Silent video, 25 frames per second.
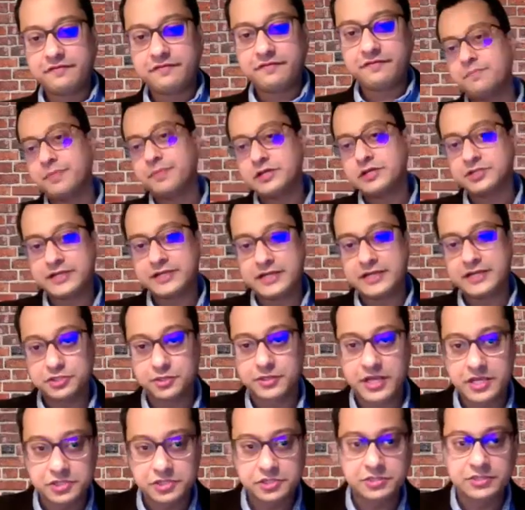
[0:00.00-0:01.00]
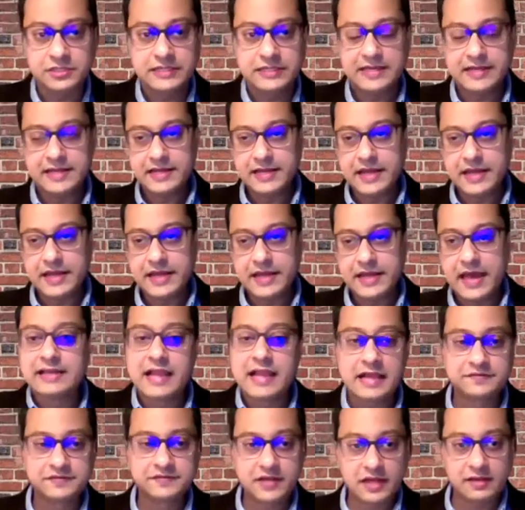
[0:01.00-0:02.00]
education and lifestyle
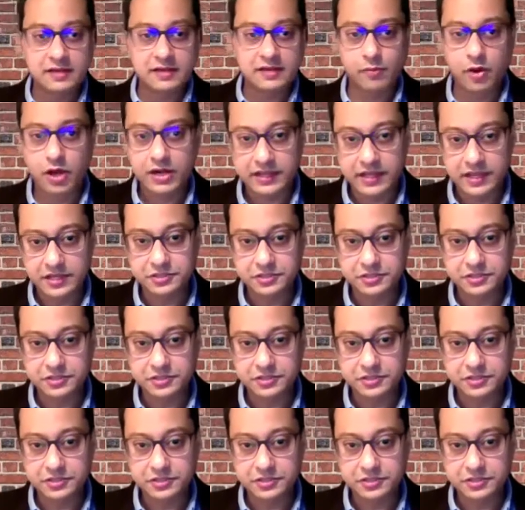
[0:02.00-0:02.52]
modification.